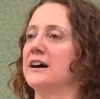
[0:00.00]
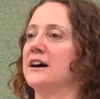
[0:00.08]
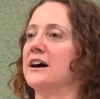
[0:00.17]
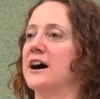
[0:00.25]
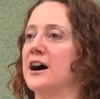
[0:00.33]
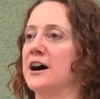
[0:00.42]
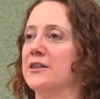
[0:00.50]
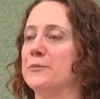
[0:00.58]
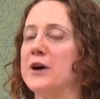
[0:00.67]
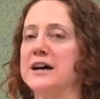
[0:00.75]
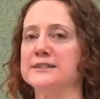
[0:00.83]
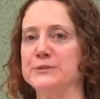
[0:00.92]
the
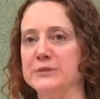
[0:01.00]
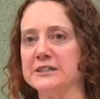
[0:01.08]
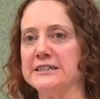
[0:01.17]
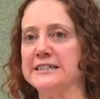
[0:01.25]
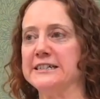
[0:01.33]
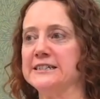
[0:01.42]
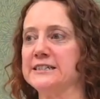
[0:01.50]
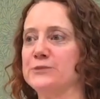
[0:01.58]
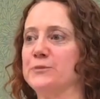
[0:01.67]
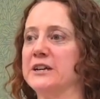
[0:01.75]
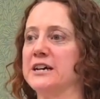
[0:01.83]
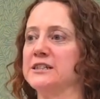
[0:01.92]
possibilities,
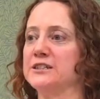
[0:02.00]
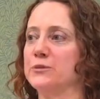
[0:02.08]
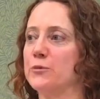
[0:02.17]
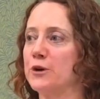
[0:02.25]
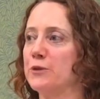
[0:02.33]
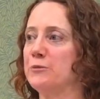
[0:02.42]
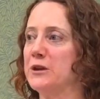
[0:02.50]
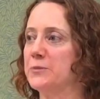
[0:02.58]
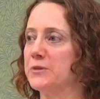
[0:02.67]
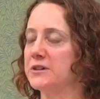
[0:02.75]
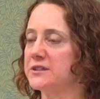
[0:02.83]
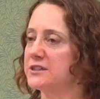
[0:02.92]
because the more
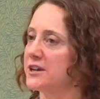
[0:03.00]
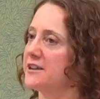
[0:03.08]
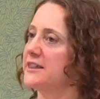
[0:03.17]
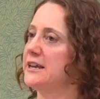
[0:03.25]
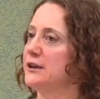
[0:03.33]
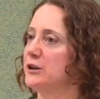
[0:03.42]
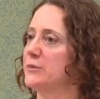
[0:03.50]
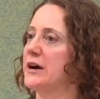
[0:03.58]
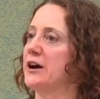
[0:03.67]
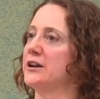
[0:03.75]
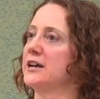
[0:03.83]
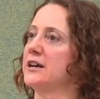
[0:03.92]
people start thinking
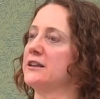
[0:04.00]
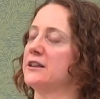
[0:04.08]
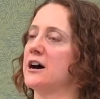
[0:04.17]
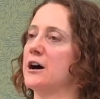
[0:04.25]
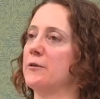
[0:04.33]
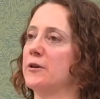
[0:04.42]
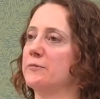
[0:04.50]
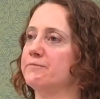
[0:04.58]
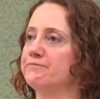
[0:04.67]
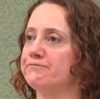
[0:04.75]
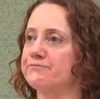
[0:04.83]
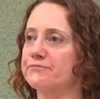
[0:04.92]
about it,
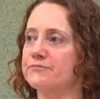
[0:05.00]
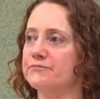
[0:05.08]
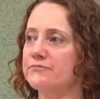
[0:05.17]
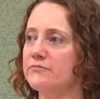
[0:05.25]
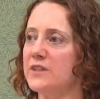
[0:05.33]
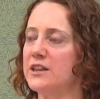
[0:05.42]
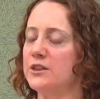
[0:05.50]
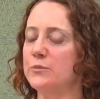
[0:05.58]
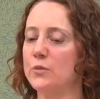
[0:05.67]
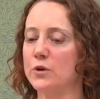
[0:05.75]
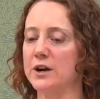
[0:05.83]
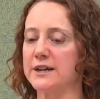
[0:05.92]
the
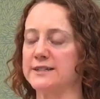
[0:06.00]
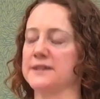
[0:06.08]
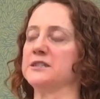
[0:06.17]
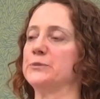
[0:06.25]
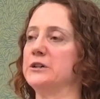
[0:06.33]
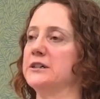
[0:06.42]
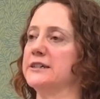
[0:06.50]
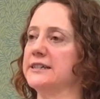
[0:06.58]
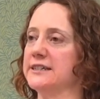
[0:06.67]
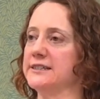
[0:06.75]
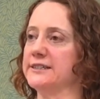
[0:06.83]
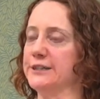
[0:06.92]
more accessible
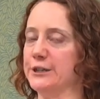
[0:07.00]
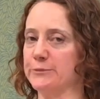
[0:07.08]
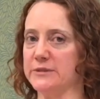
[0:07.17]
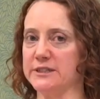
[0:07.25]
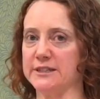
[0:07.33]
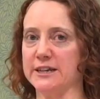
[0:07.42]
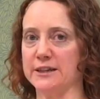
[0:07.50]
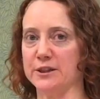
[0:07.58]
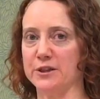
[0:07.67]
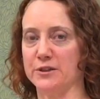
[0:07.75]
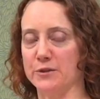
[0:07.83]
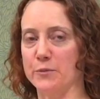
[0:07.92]
it seems, and
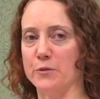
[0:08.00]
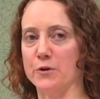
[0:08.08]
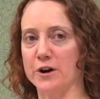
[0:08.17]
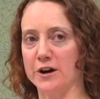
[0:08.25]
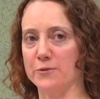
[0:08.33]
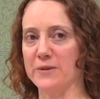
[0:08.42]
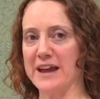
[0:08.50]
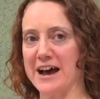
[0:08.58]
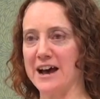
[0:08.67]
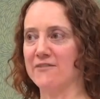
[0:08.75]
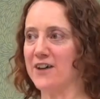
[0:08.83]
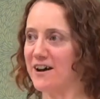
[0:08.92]
the more we
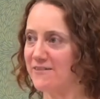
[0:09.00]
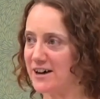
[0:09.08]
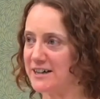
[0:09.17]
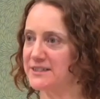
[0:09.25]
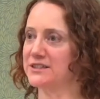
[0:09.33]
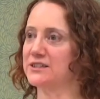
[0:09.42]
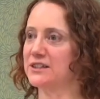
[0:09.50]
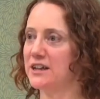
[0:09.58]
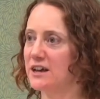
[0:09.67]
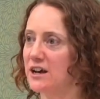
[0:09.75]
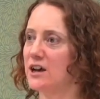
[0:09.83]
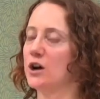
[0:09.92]
have of us
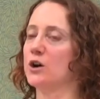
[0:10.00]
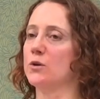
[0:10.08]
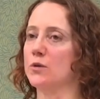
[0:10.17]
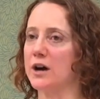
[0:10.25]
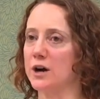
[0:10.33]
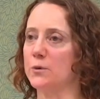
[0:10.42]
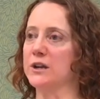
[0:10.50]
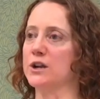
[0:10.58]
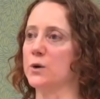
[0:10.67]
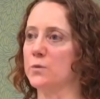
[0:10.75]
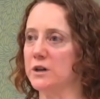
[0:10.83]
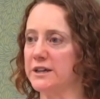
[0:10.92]
who are,
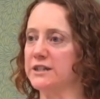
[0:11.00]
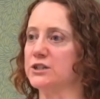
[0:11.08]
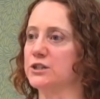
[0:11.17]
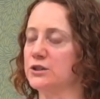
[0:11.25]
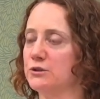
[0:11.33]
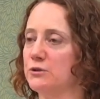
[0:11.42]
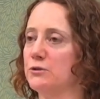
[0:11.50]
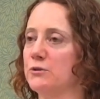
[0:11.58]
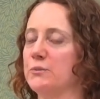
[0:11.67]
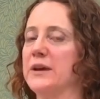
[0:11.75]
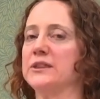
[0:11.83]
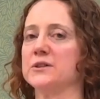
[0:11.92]
willing to
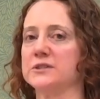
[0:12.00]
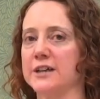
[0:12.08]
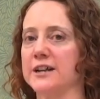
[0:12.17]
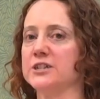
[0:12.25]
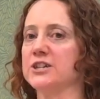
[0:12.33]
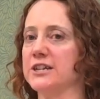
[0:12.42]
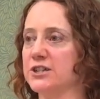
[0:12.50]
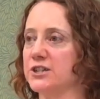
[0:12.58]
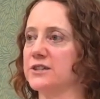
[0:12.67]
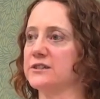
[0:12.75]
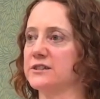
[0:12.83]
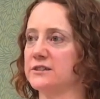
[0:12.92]
make those kind of
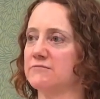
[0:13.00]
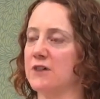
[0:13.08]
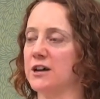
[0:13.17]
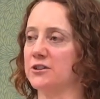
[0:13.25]
changes on the